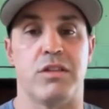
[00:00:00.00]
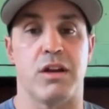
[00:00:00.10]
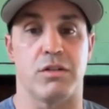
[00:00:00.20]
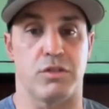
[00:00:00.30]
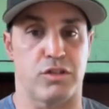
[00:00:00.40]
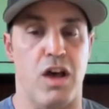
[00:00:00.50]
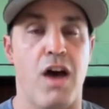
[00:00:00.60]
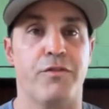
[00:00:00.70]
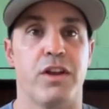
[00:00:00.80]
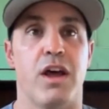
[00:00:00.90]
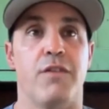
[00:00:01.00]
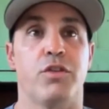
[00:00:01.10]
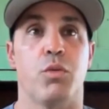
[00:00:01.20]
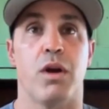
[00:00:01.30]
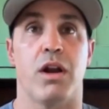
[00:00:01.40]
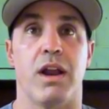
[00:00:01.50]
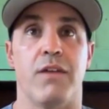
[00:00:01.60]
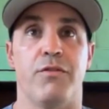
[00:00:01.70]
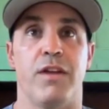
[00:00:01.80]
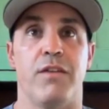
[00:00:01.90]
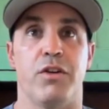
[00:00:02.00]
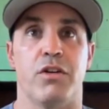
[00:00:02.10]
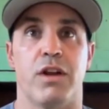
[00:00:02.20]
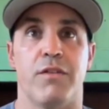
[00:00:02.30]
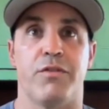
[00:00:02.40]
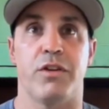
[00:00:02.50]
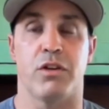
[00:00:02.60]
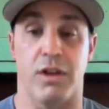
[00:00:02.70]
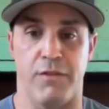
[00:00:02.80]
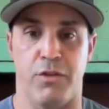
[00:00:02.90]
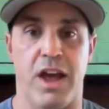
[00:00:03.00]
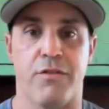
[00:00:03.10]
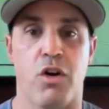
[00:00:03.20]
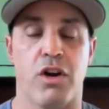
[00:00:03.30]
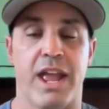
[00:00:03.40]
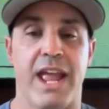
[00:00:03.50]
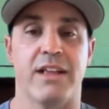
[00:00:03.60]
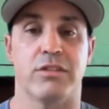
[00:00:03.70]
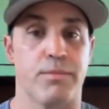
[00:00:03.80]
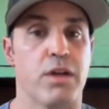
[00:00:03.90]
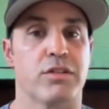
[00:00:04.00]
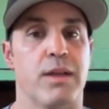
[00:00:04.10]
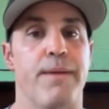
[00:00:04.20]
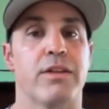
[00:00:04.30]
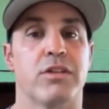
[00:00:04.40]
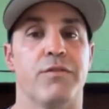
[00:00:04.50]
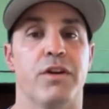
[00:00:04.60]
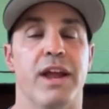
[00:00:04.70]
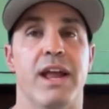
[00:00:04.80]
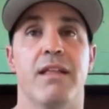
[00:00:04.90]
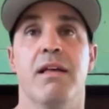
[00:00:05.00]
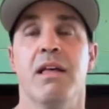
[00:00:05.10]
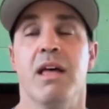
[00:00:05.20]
they're soft enough to where if you have hard hands, the ball's going to bounce off your hand.